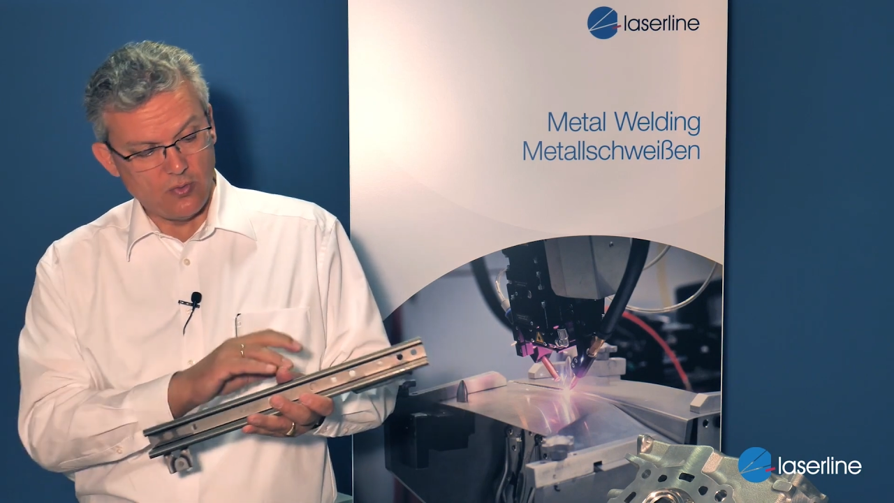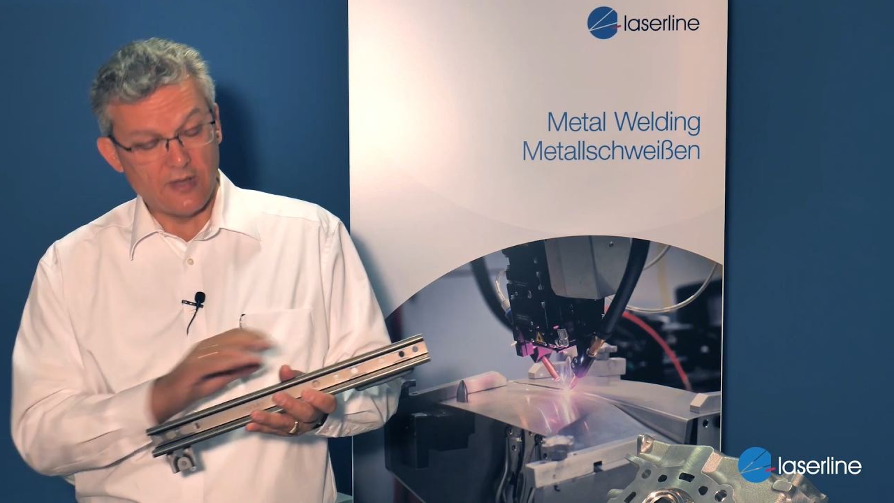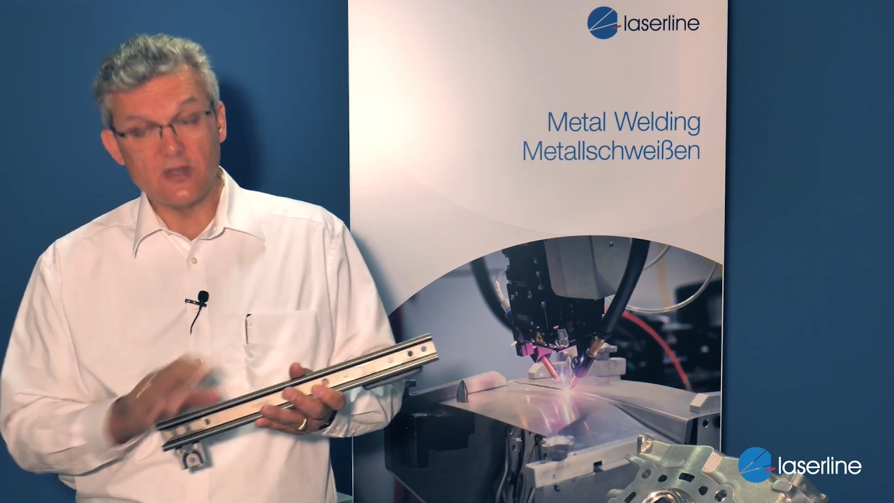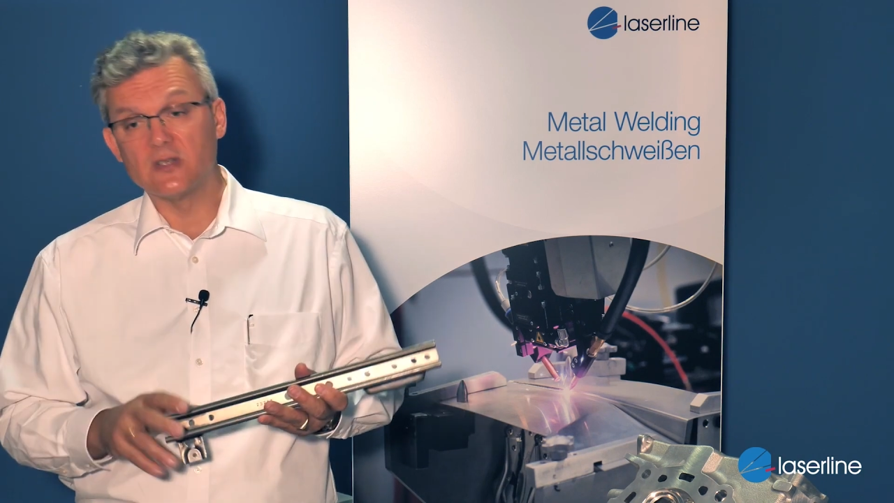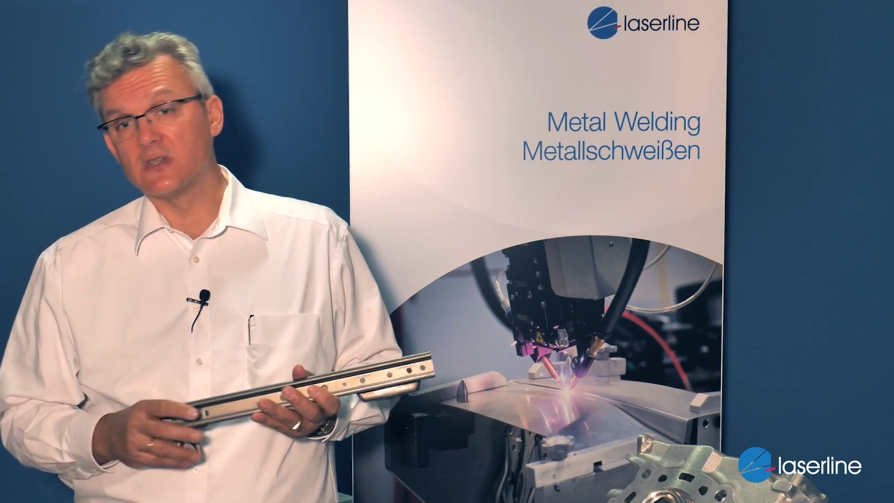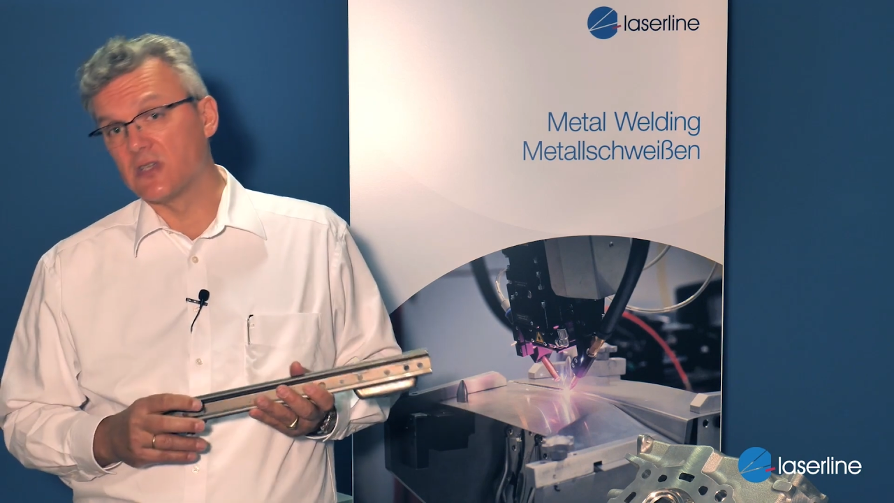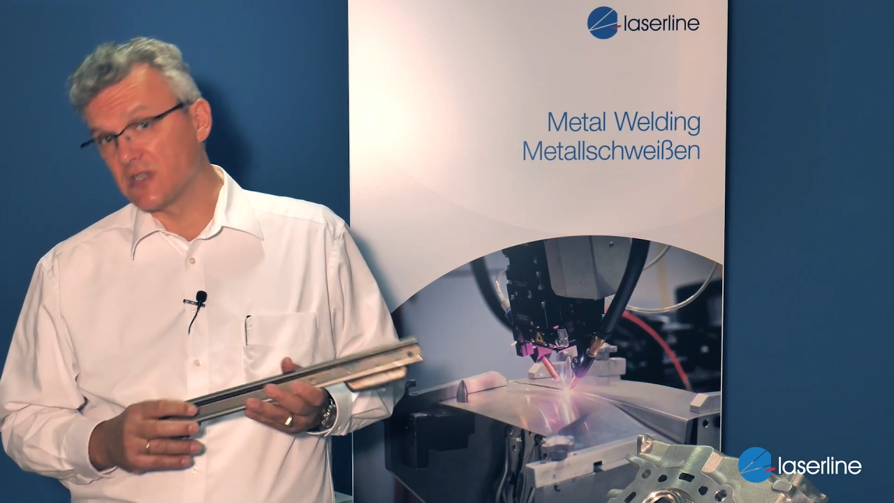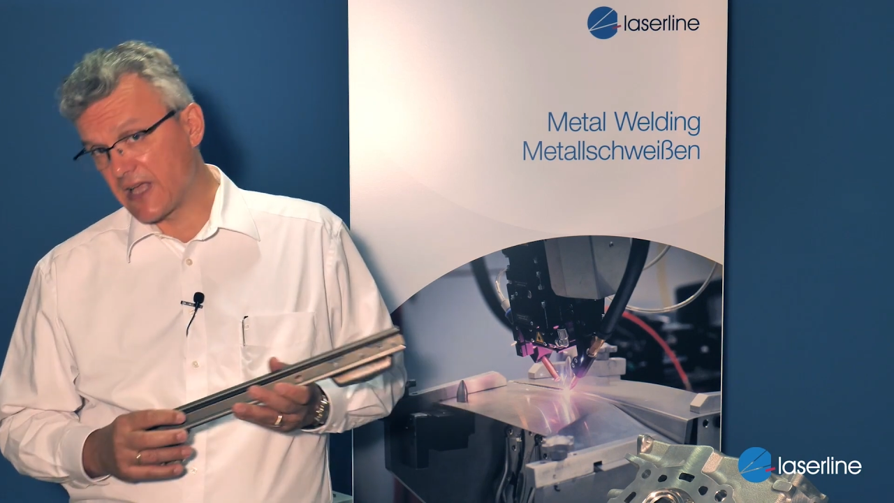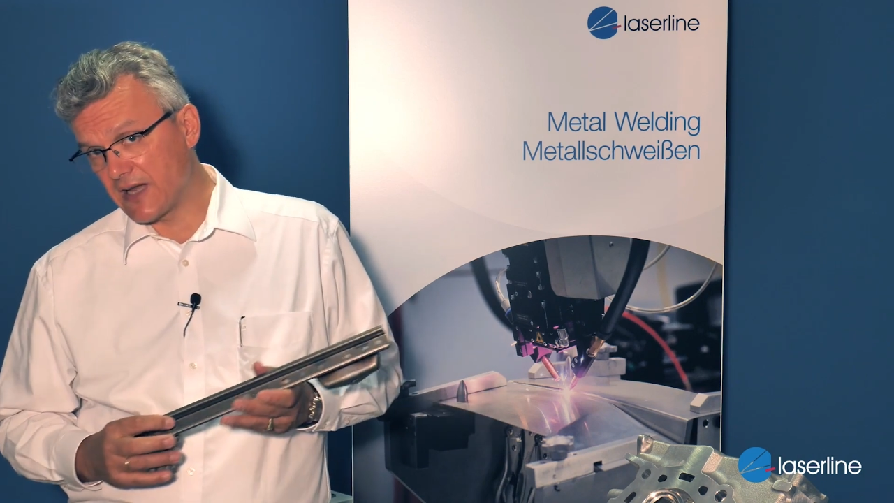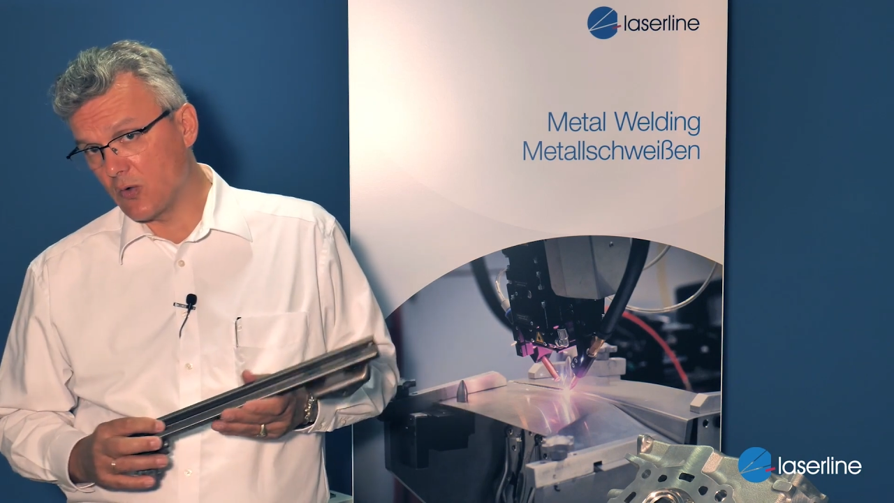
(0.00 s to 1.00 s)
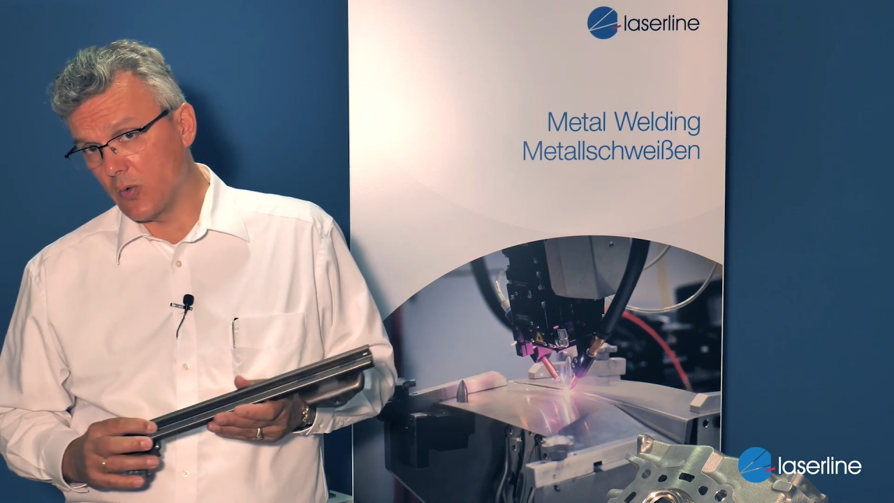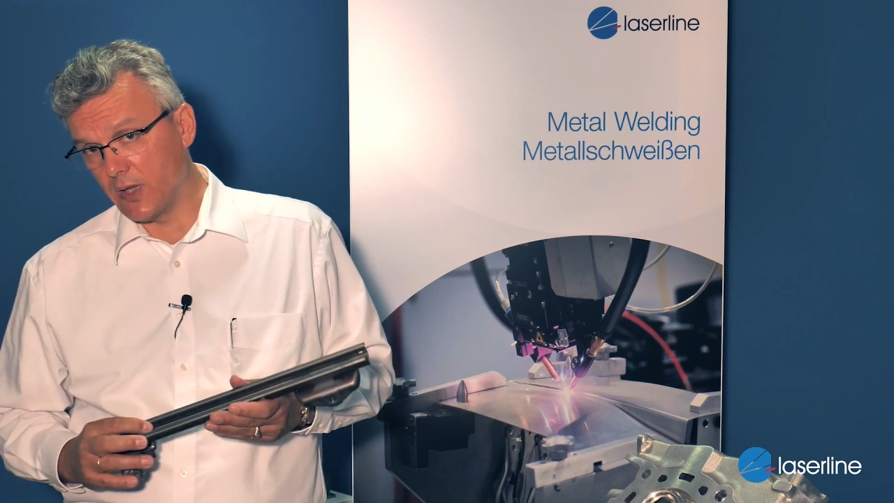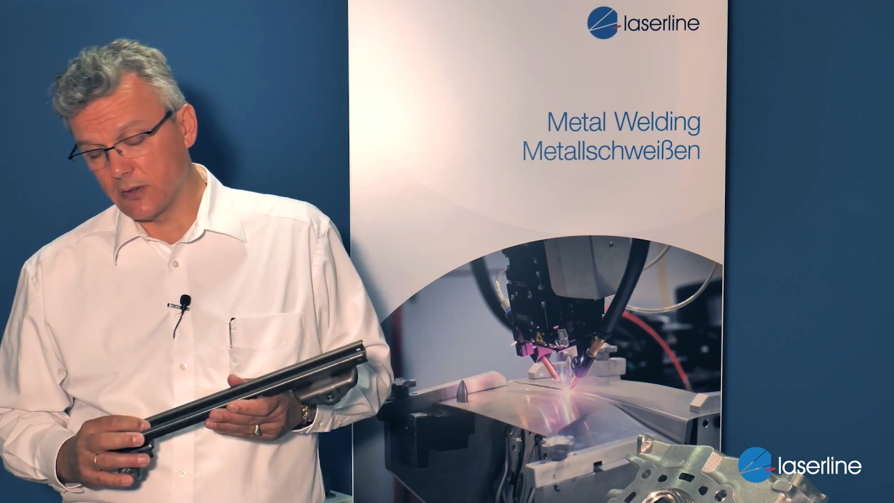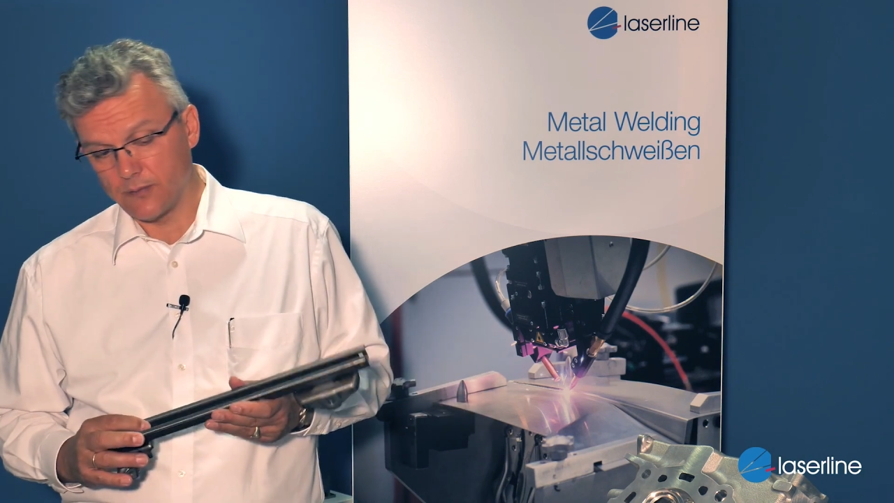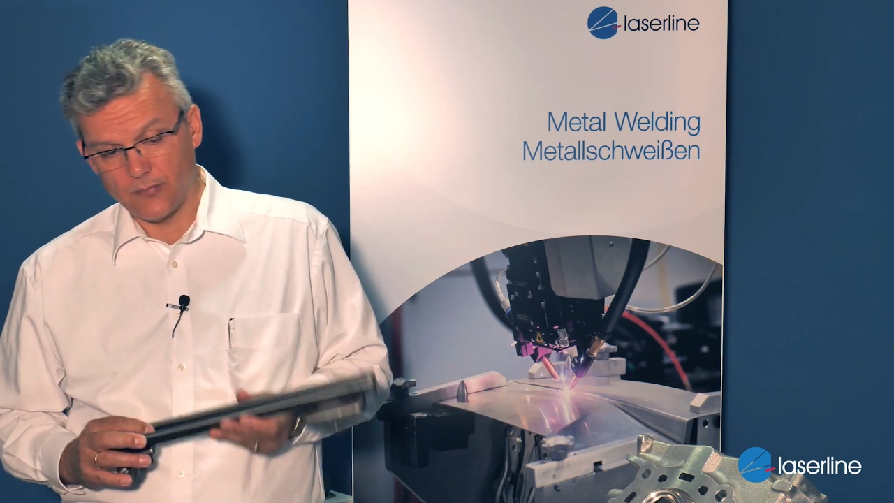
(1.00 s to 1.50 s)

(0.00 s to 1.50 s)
and this is a scanner weld.